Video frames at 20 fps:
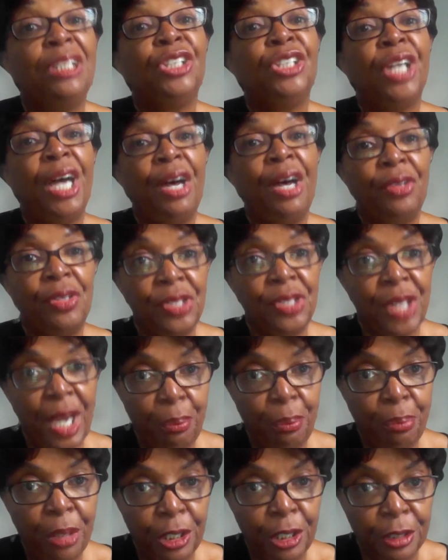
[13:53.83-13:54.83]
child is
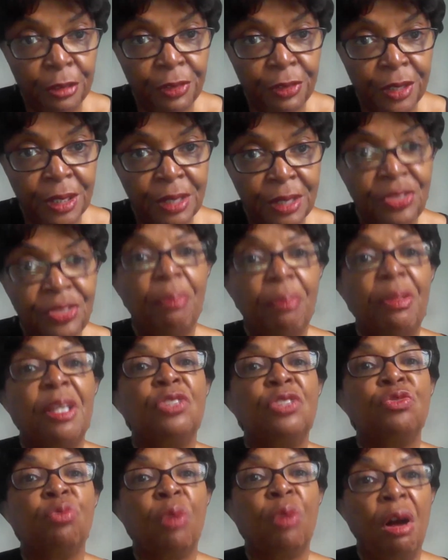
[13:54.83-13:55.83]
not perfect.
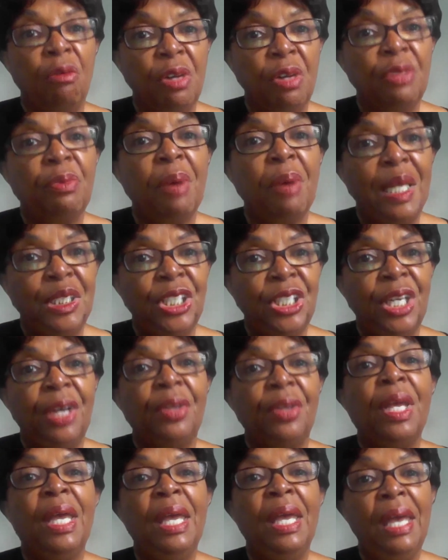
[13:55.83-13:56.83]
Something's wrong with my
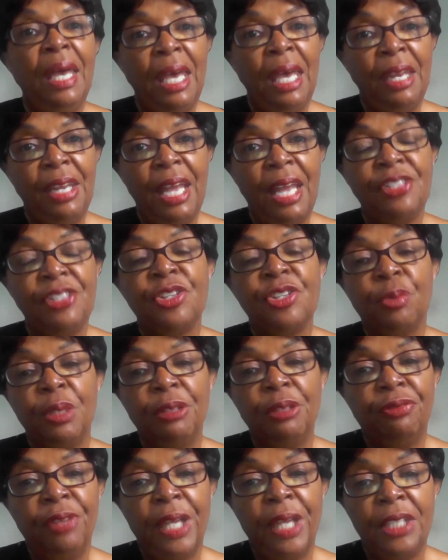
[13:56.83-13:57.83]
child. And that's a
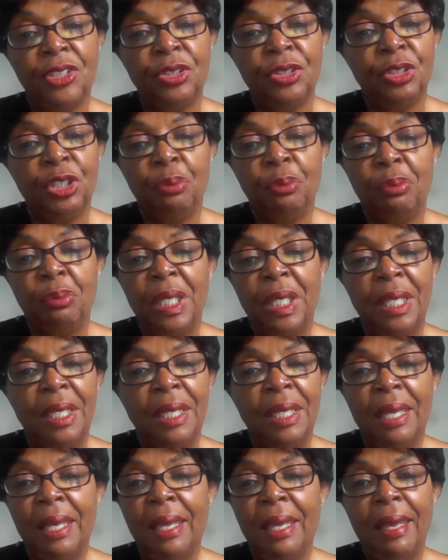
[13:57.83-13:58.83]
reflection on me.
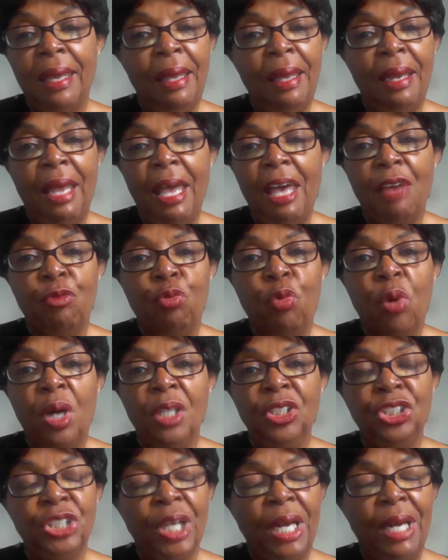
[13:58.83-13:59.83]
I had
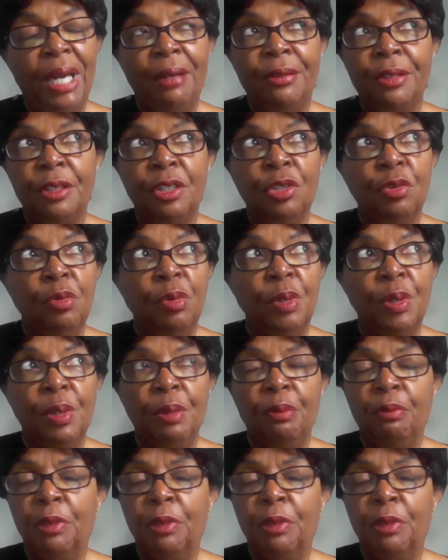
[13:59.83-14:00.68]
one child who